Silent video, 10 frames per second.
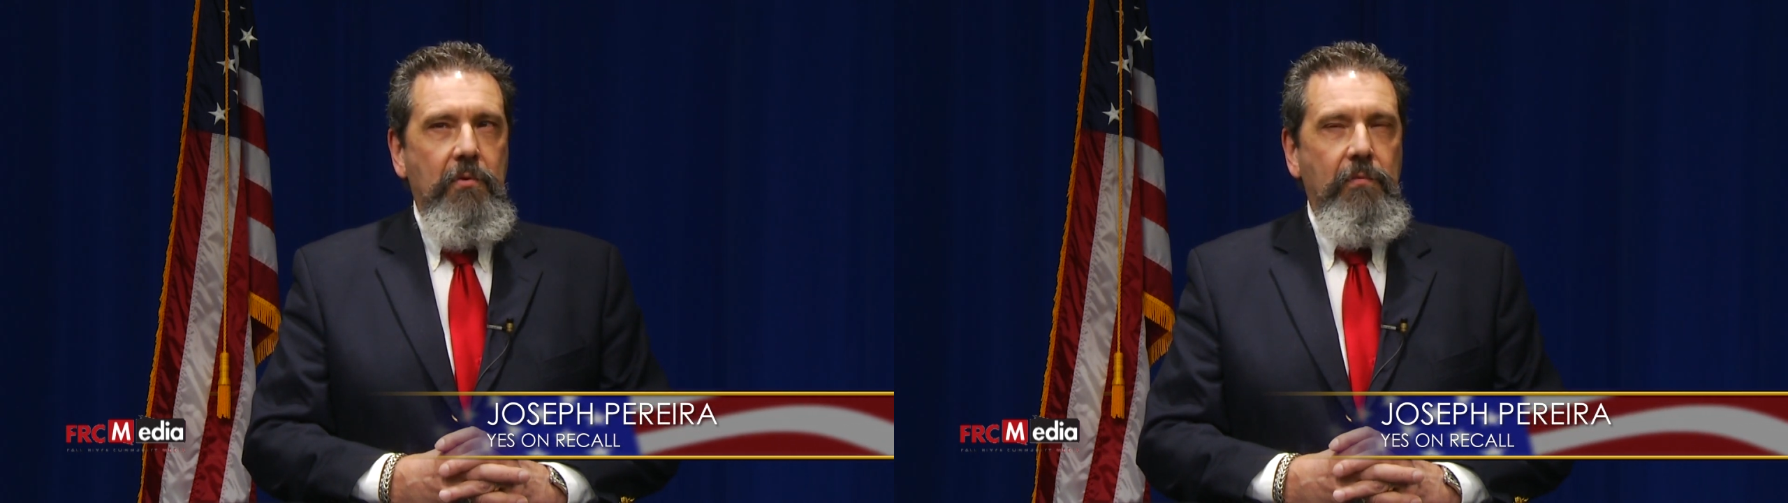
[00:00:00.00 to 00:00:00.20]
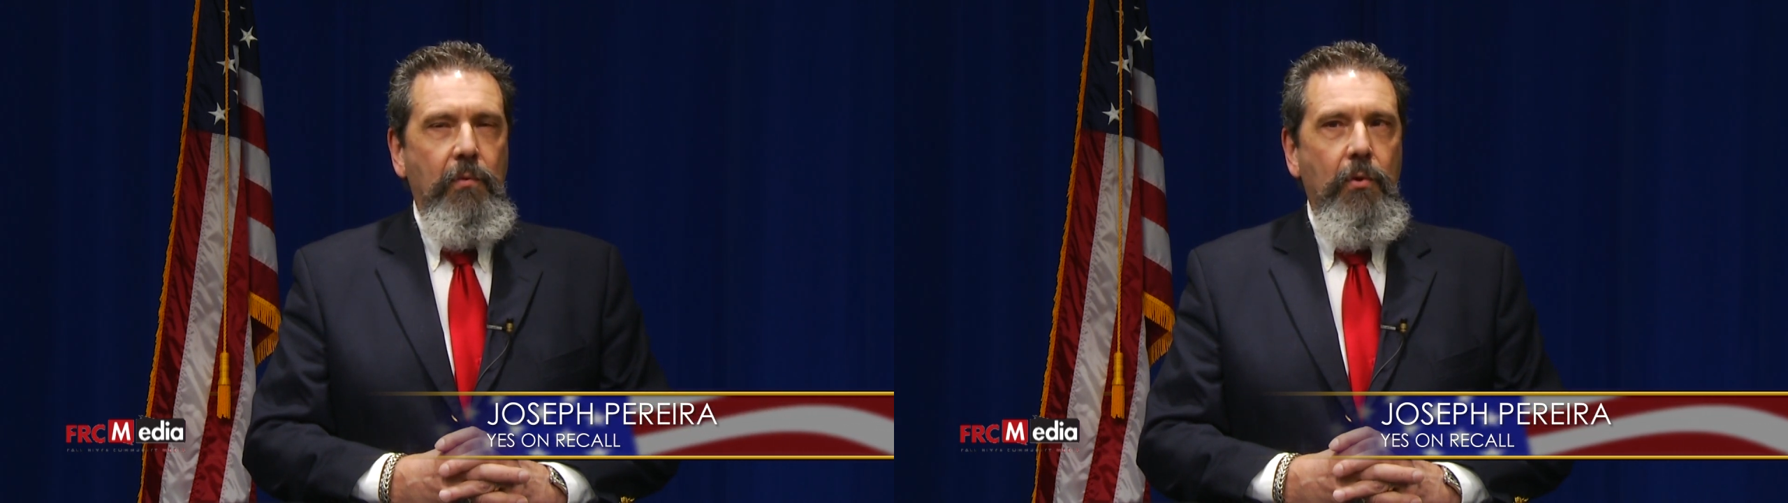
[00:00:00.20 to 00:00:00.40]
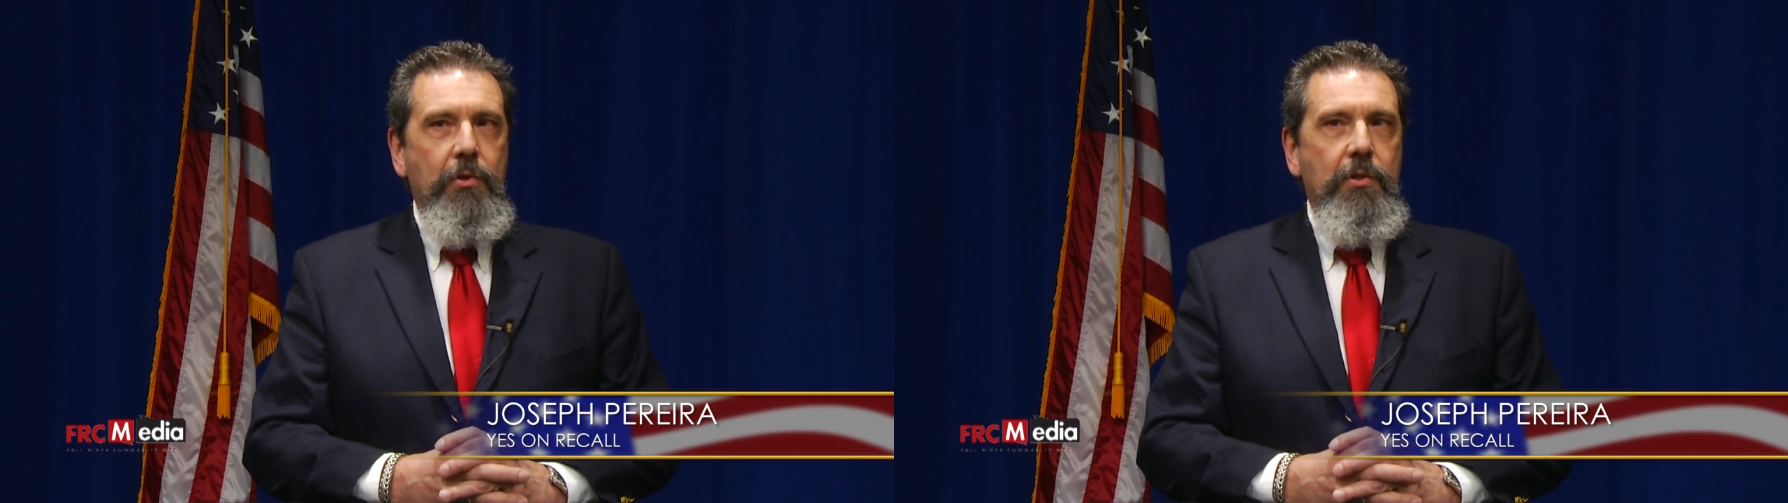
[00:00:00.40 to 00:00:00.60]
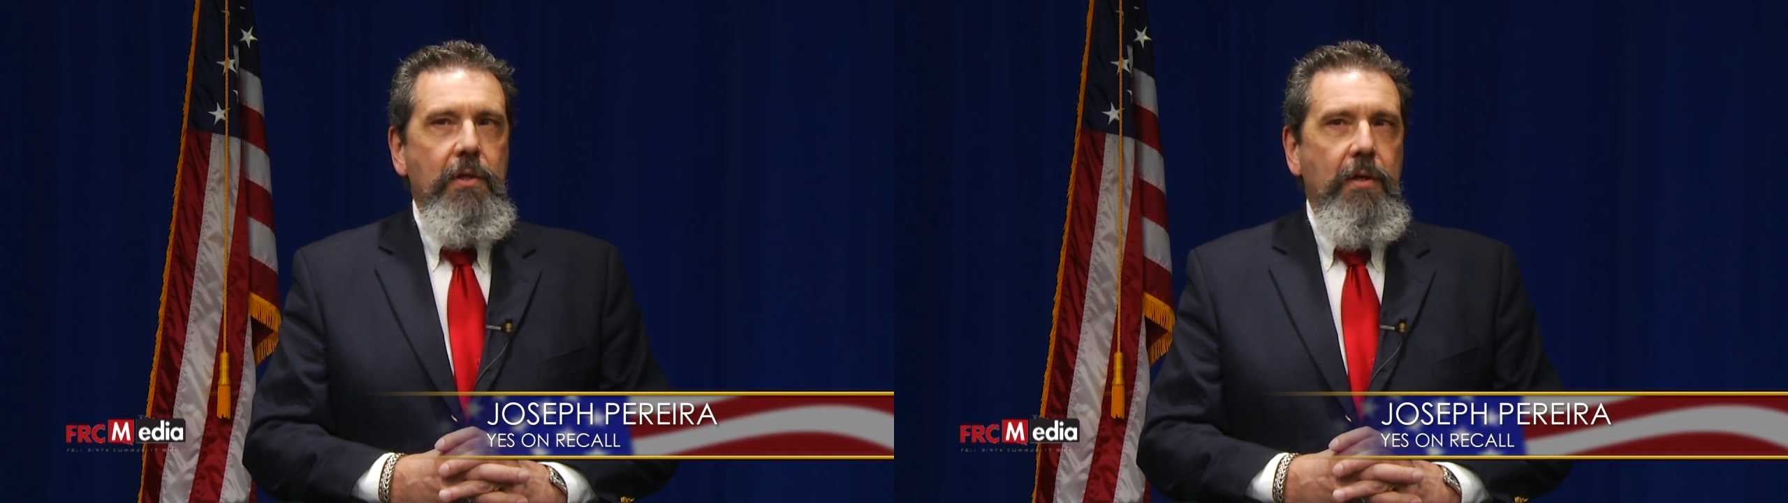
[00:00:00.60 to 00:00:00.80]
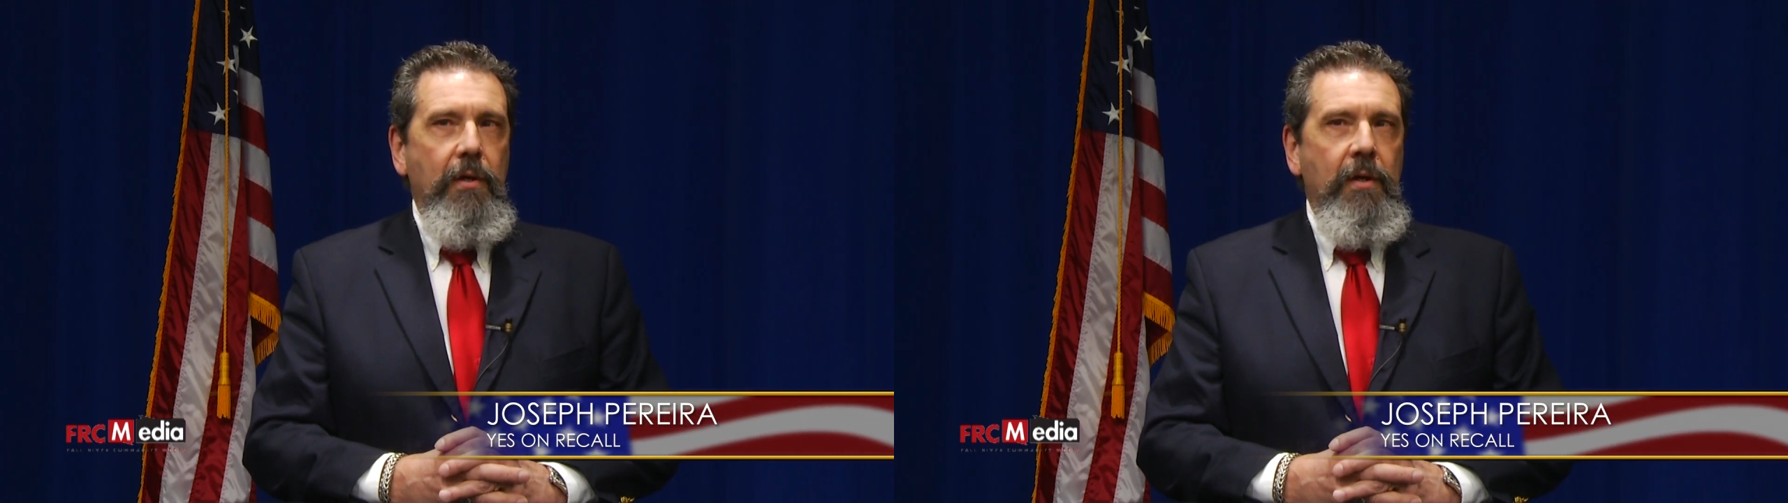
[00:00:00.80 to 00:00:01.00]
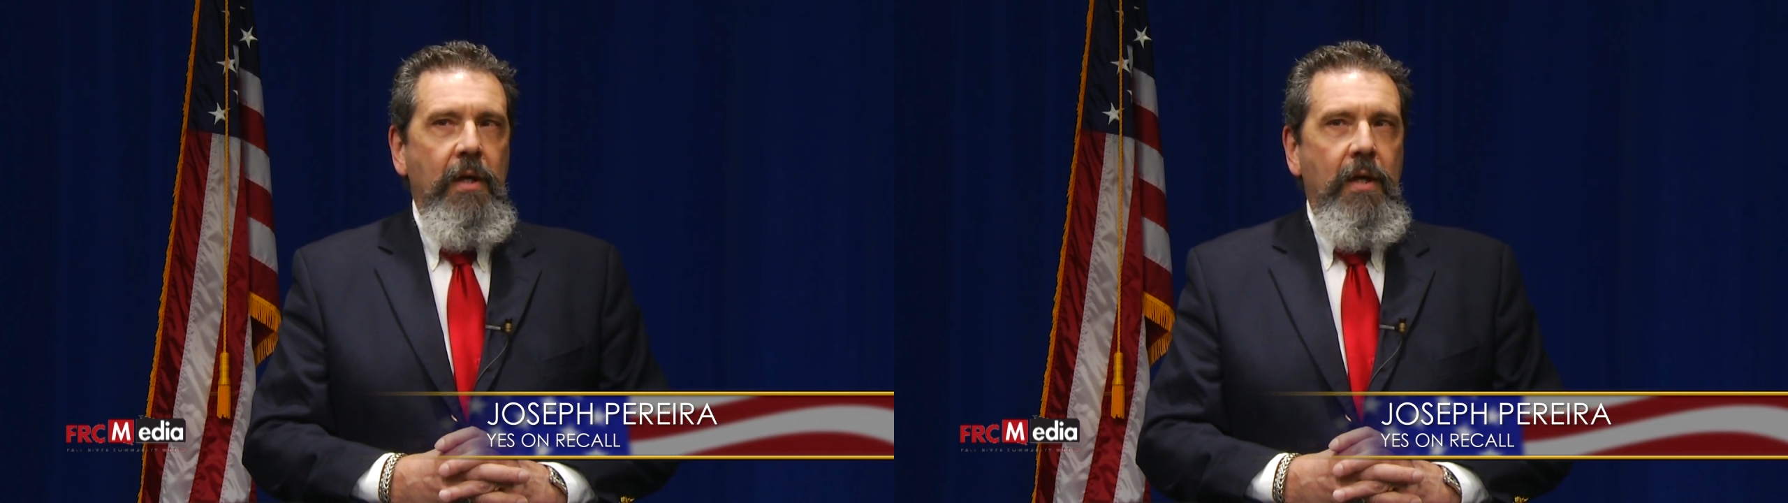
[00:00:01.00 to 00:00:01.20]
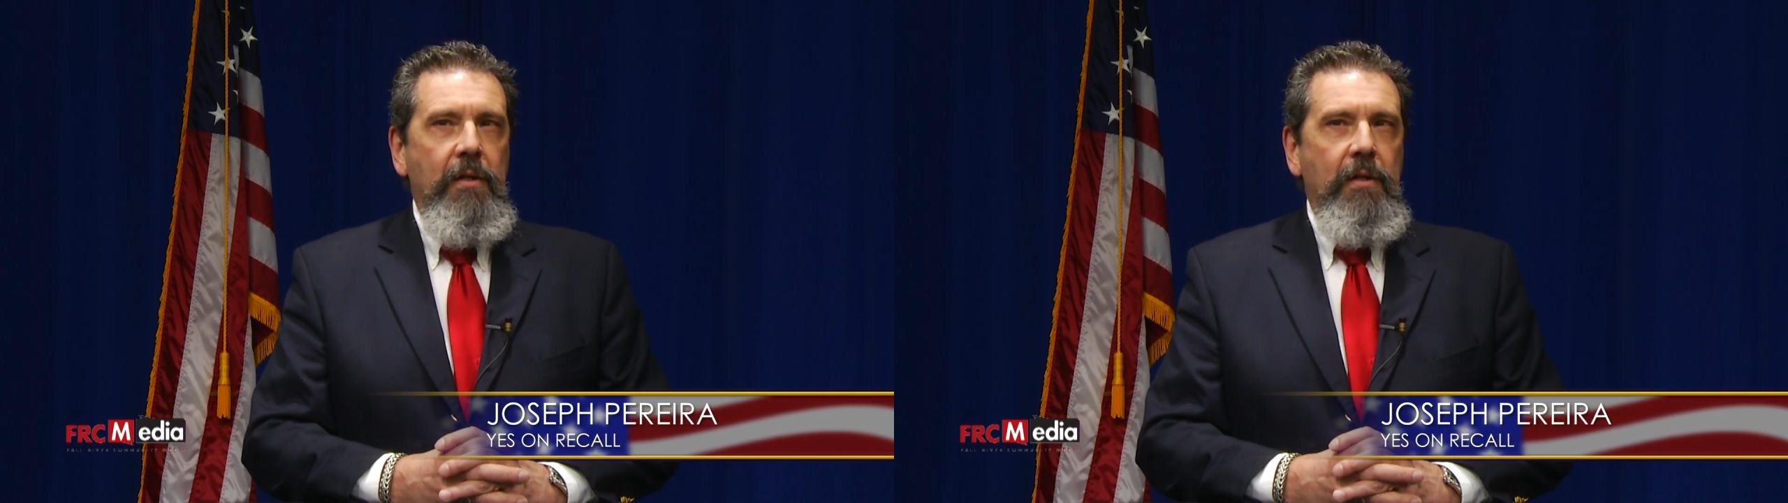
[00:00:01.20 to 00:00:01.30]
his first year